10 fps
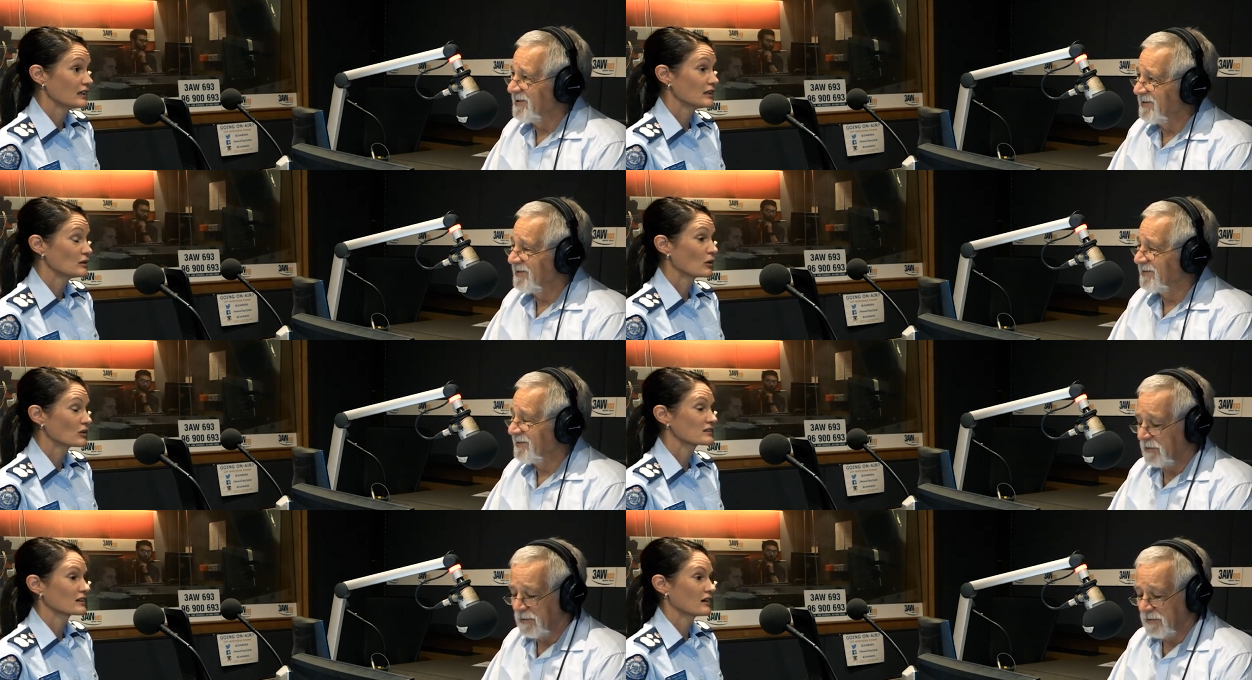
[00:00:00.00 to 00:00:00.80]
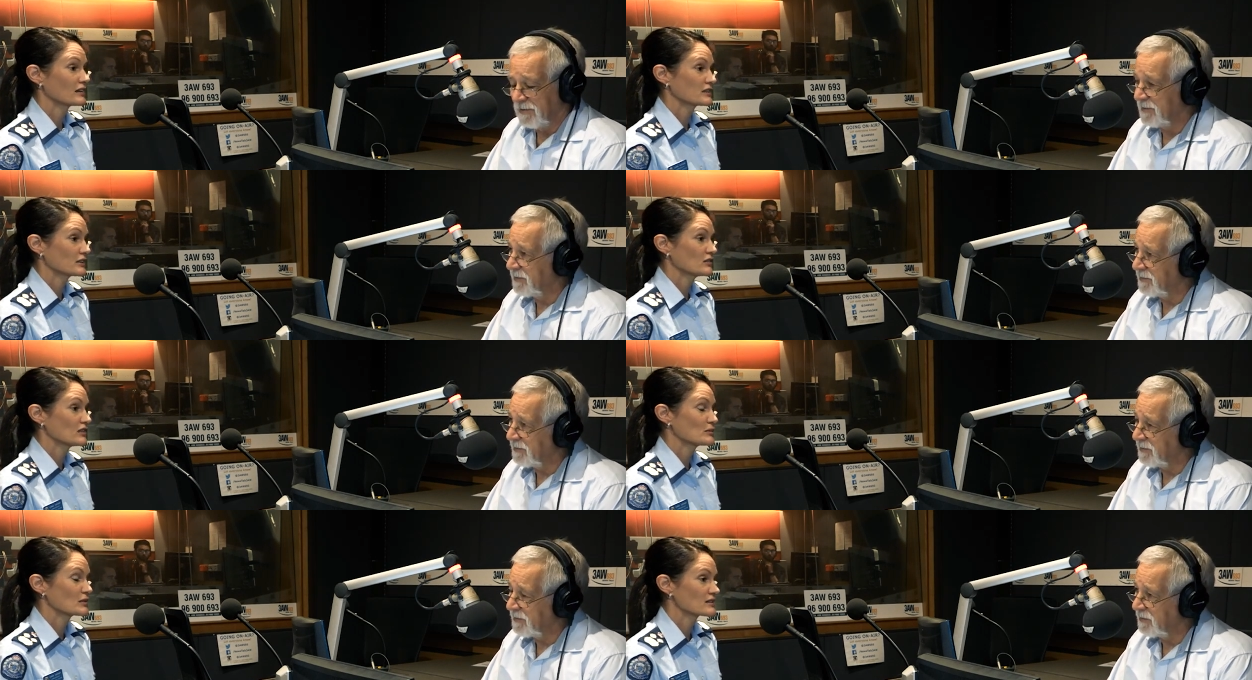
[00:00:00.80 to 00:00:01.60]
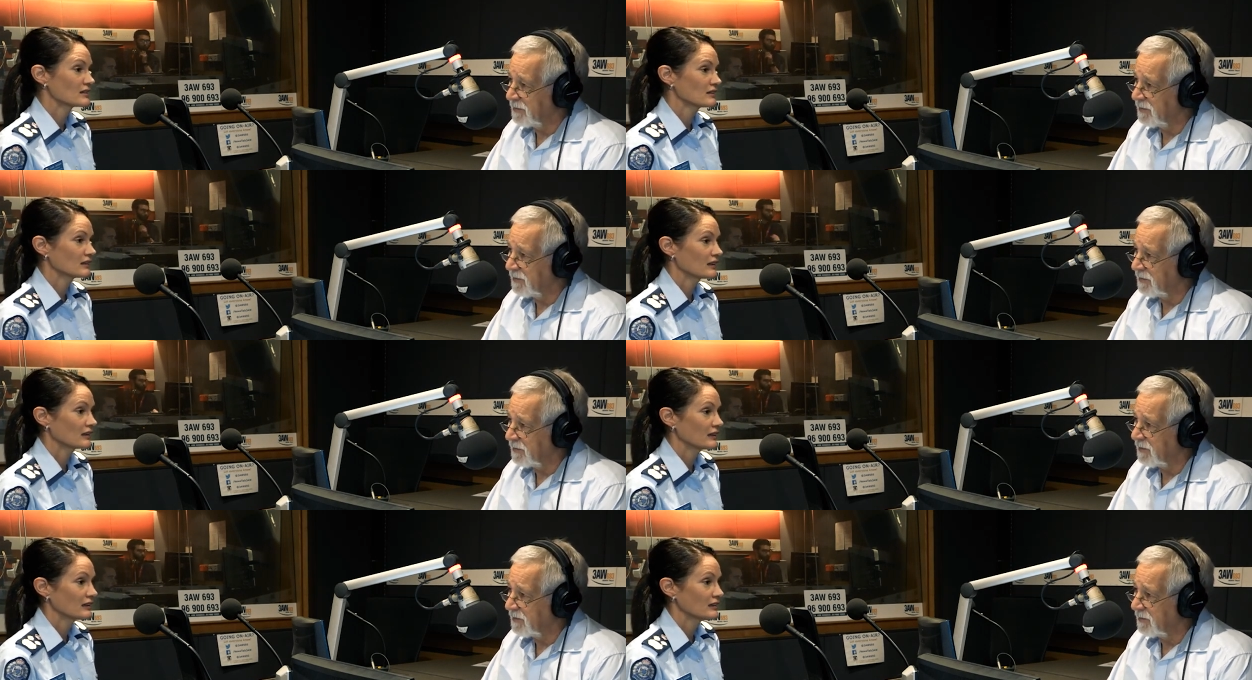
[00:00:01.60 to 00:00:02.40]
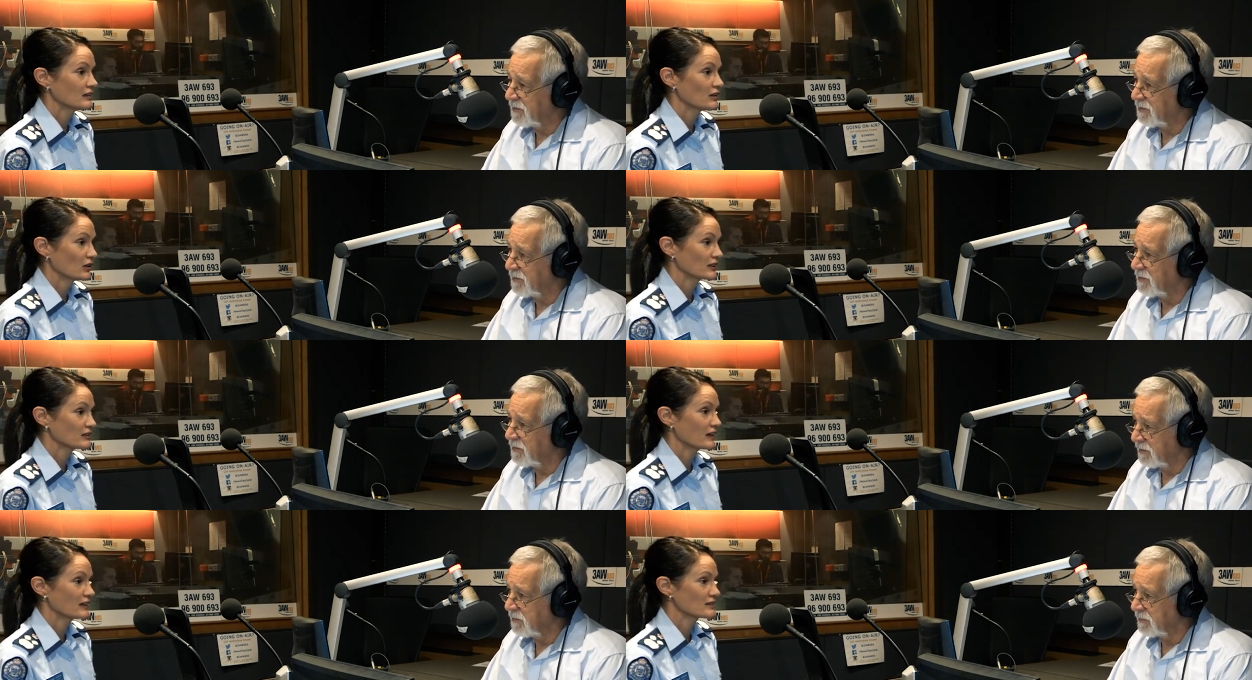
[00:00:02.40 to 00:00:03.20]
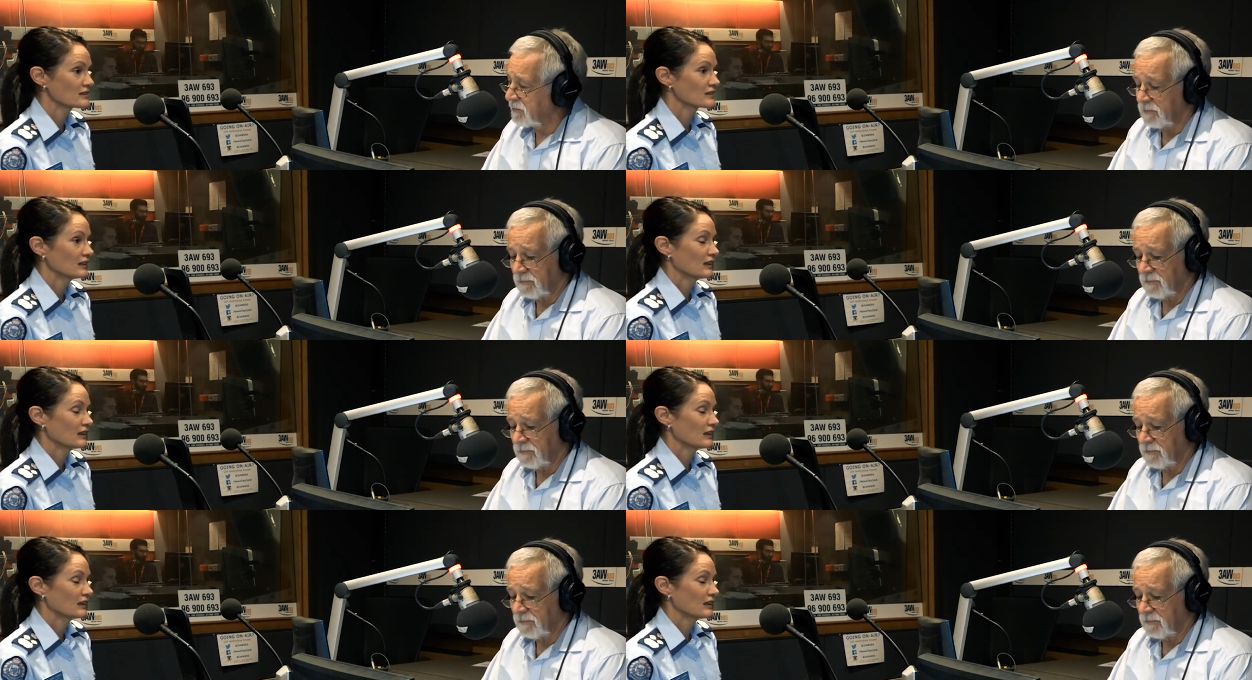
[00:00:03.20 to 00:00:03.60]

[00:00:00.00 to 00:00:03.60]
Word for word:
Speaker 1: he he was a high security prisoner uh, in the early phases,